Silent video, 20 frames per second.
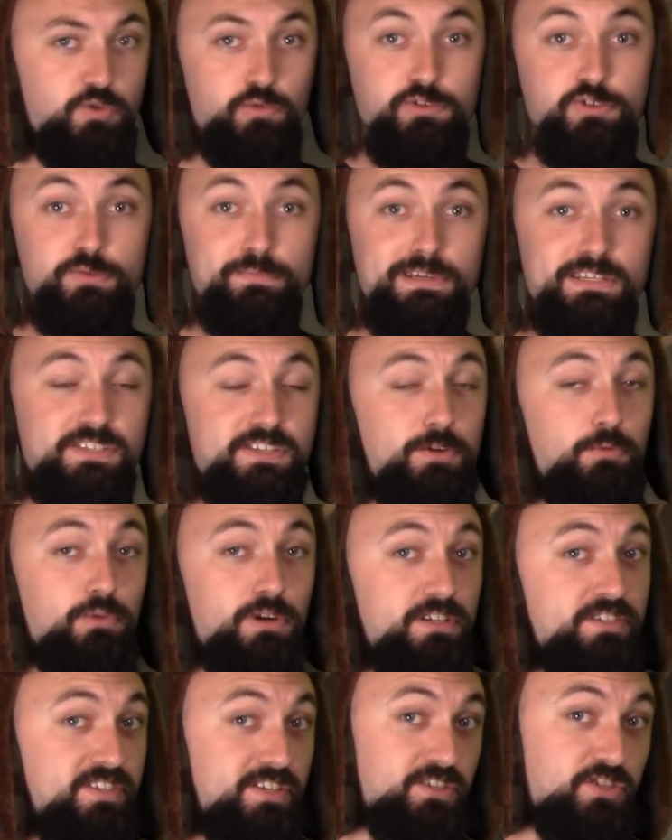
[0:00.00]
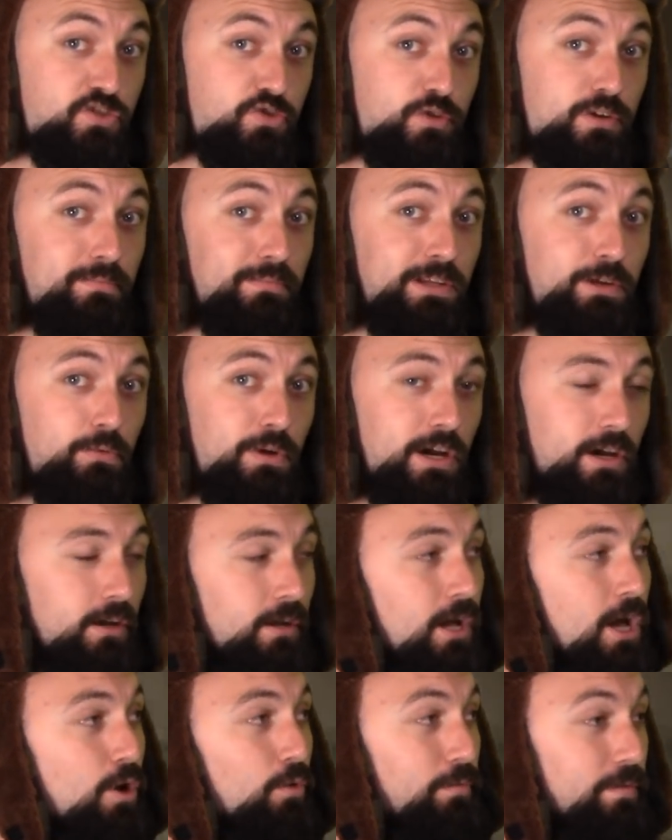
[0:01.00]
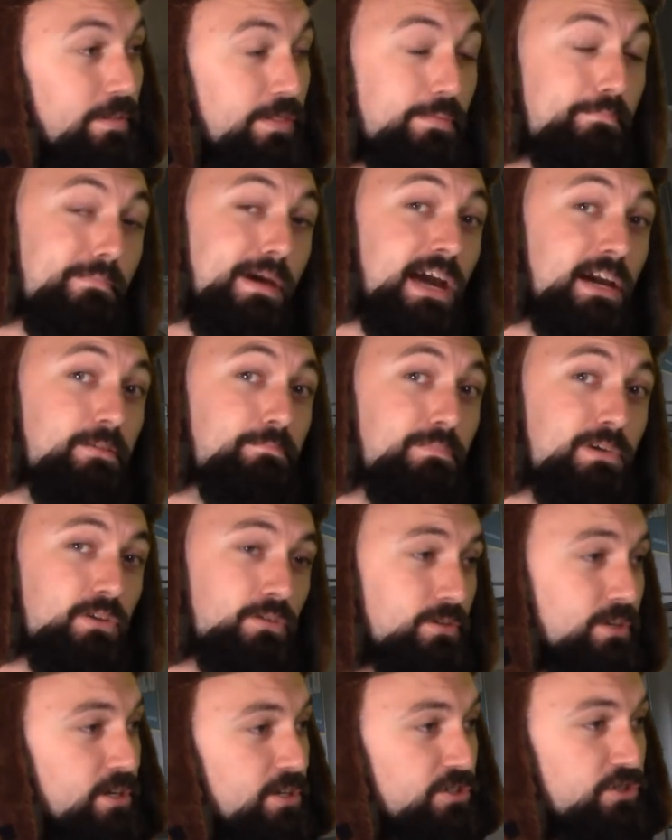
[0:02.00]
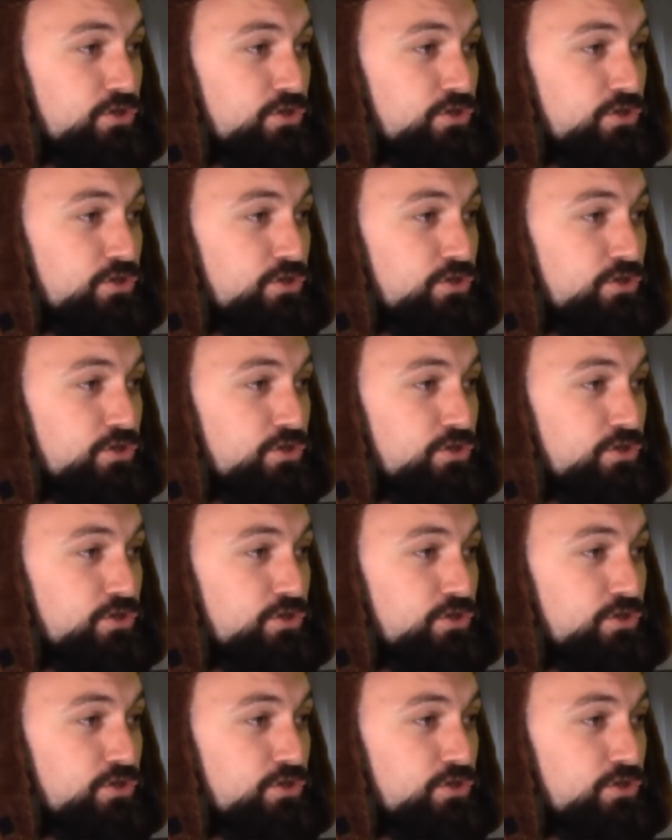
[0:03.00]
which means he works extremely well with Mad Milk,